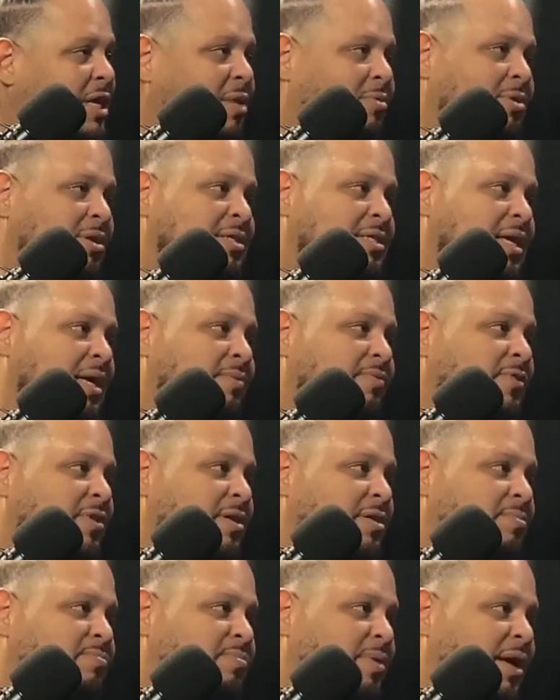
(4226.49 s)
I wear the same
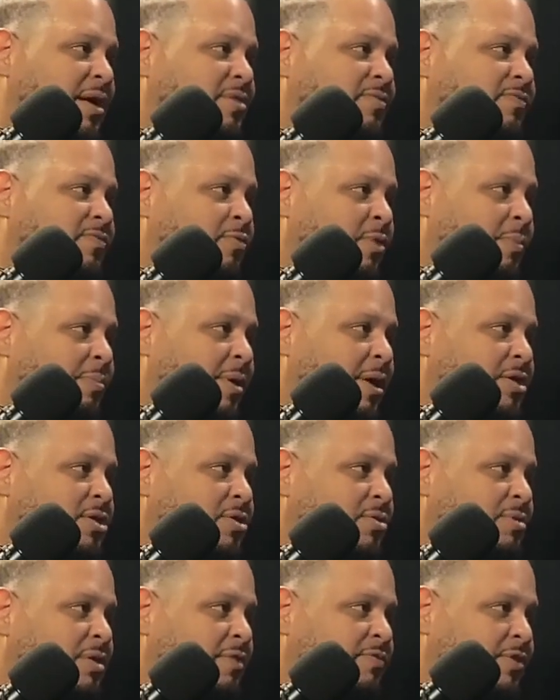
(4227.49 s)
fucking 3 pair of
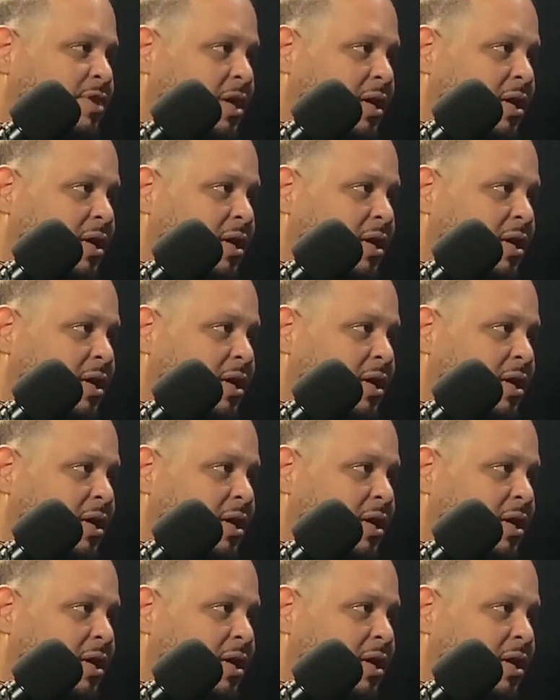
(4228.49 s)
shoes every day.